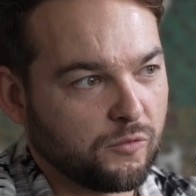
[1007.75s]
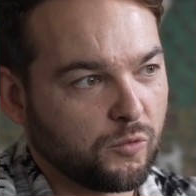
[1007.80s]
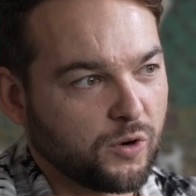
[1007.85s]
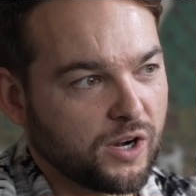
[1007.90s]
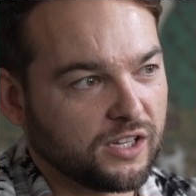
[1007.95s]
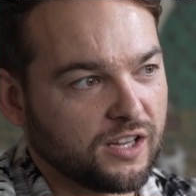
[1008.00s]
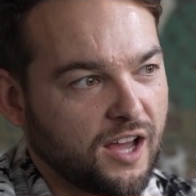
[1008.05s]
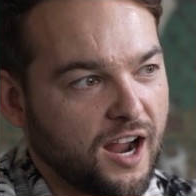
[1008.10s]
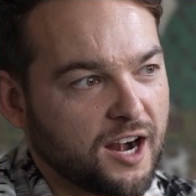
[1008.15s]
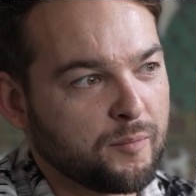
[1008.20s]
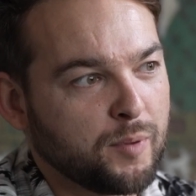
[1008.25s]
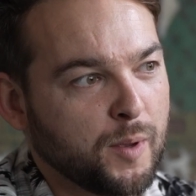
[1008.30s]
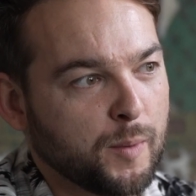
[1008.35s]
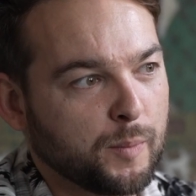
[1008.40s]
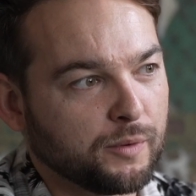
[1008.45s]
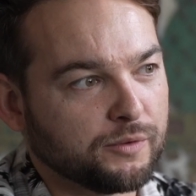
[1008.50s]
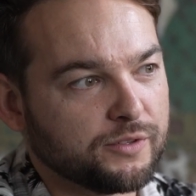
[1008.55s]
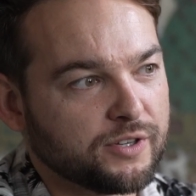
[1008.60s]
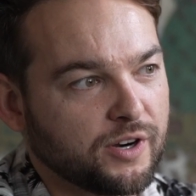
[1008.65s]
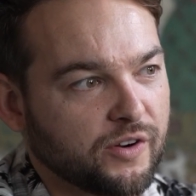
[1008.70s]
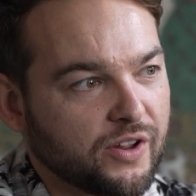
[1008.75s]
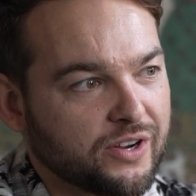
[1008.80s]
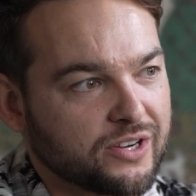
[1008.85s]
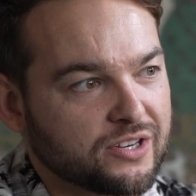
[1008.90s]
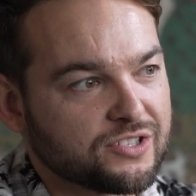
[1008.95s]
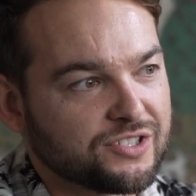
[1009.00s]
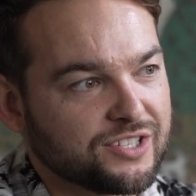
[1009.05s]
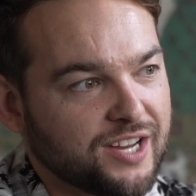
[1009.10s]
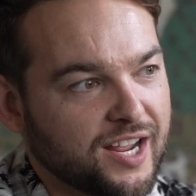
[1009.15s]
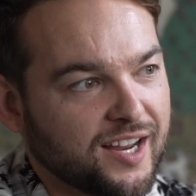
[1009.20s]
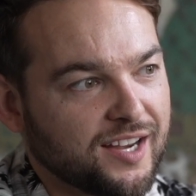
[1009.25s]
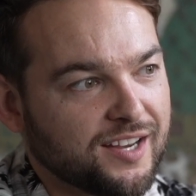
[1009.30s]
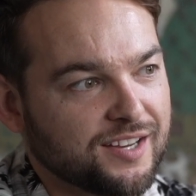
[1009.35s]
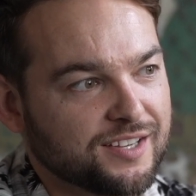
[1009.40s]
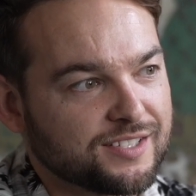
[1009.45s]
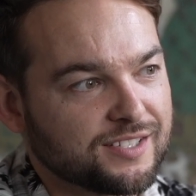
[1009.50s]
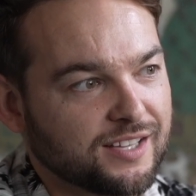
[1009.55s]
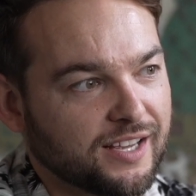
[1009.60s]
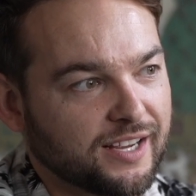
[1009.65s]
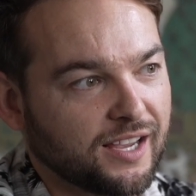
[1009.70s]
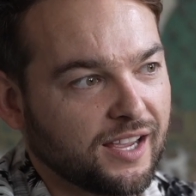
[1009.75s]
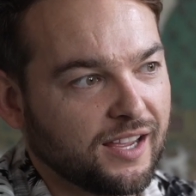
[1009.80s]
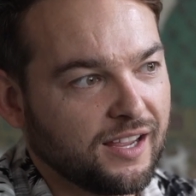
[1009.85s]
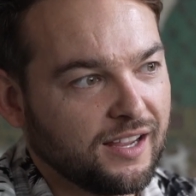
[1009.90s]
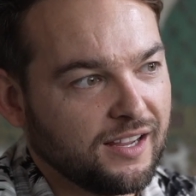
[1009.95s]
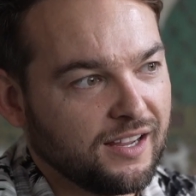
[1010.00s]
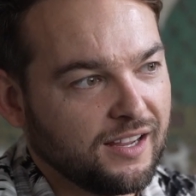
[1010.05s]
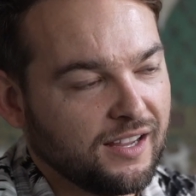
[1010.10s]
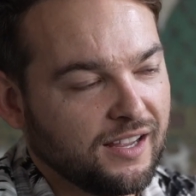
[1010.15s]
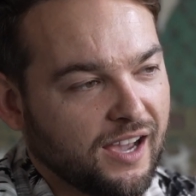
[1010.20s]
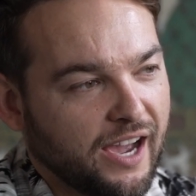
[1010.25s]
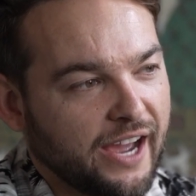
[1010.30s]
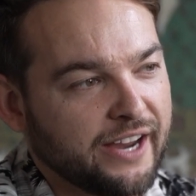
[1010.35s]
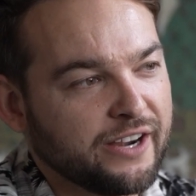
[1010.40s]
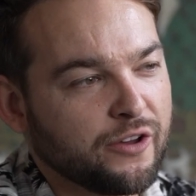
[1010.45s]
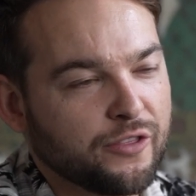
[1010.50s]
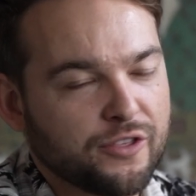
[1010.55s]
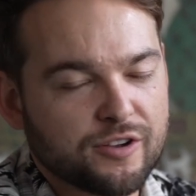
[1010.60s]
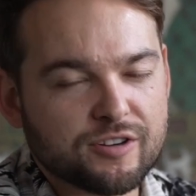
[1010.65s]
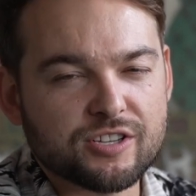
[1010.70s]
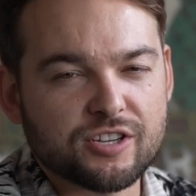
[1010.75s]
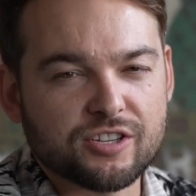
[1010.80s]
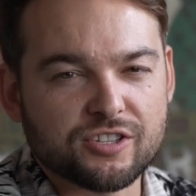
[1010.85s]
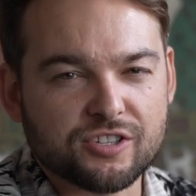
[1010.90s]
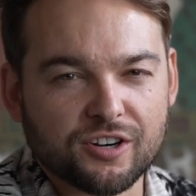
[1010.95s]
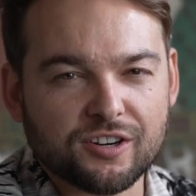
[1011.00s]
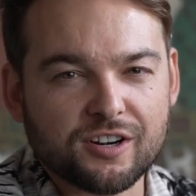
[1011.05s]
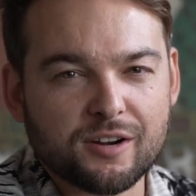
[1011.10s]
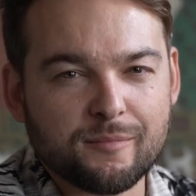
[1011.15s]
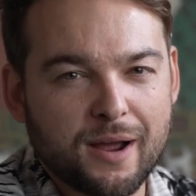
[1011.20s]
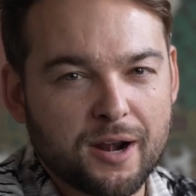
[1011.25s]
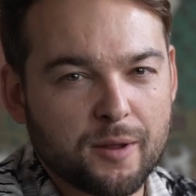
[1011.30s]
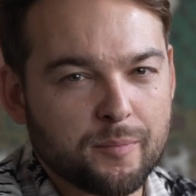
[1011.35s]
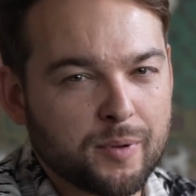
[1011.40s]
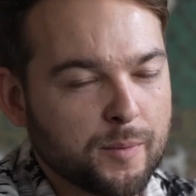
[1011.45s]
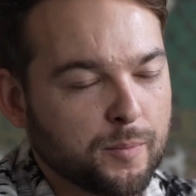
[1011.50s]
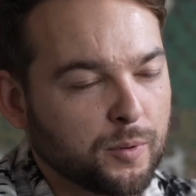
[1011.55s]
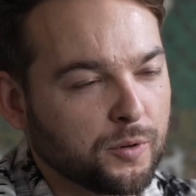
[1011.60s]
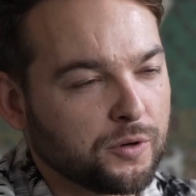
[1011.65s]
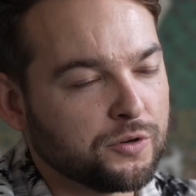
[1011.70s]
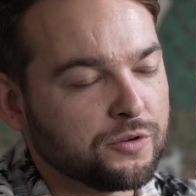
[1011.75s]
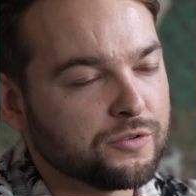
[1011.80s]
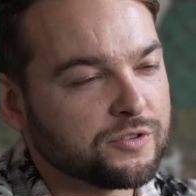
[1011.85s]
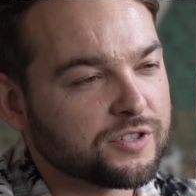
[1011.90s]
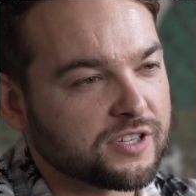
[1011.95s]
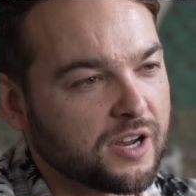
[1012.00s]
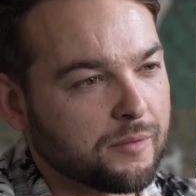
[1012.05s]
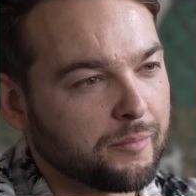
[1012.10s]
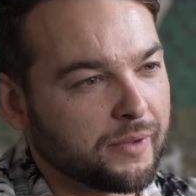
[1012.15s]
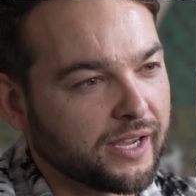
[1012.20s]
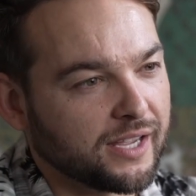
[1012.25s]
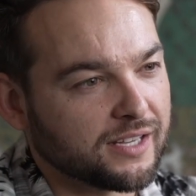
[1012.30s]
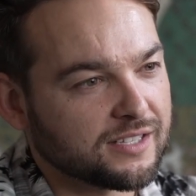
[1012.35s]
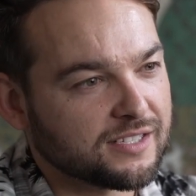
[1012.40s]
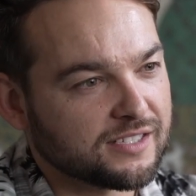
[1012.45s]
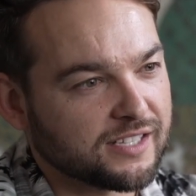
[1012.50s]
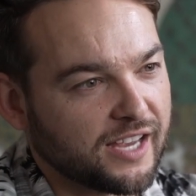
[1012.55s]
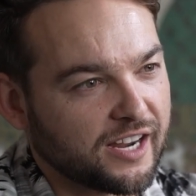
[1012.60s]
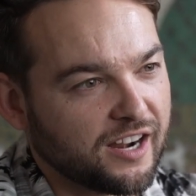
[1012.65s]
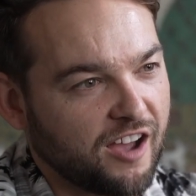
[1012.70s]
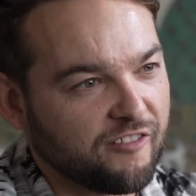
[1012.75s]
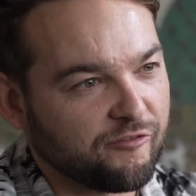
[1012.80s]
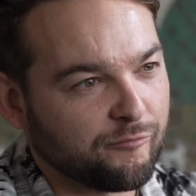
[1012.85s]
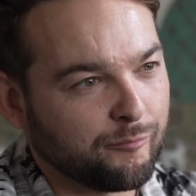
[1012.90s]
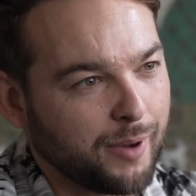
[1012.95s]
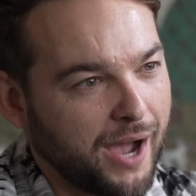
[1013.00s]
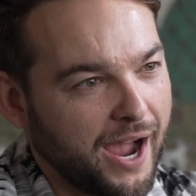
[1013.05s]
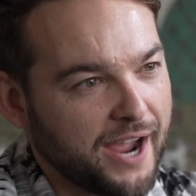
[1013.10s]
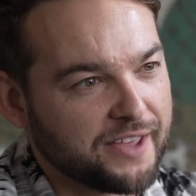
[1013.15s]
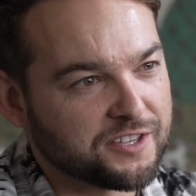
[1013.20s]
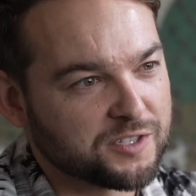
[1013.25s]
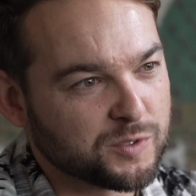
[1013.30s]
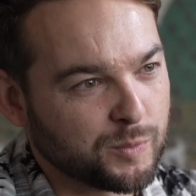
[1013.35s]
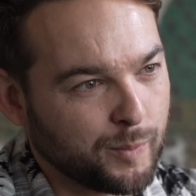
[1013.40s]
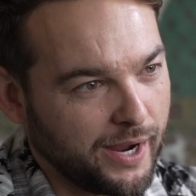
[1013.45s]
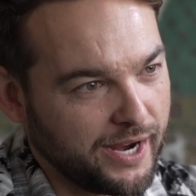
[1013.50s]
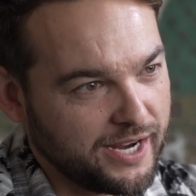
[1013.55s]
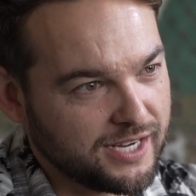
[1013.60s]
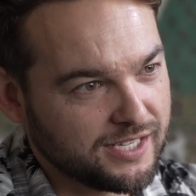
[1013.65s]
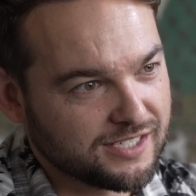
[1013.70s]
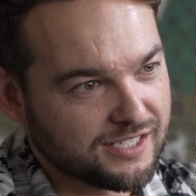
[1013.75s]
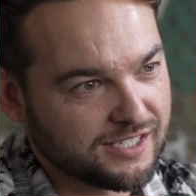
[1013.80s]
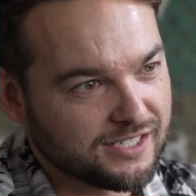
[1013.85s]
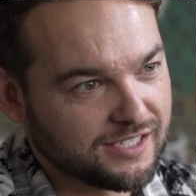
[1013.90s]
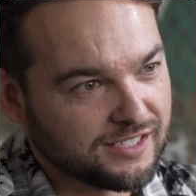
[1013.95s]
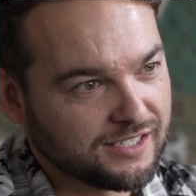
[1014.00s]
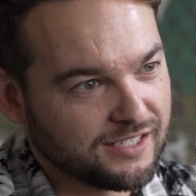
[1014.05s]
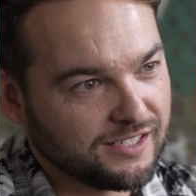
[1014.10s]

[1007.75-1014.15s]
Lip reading: what a lot of people don't understand is like, I know there's a certain amount of people whose stomach gets set off by the spice.